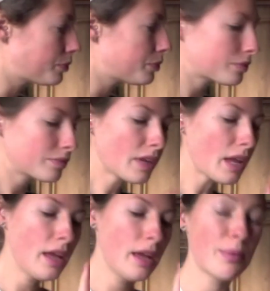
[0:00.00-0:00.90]

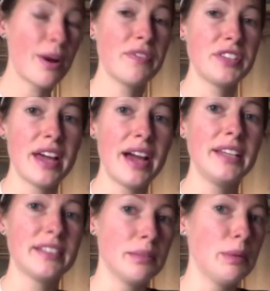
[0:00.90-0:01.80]
but after
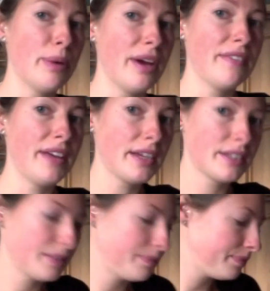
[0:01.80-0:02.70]
that it's going to be
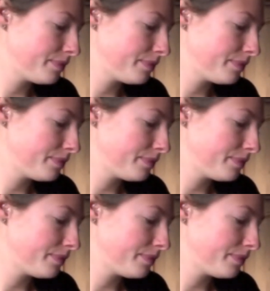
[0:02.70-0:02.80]
perfect.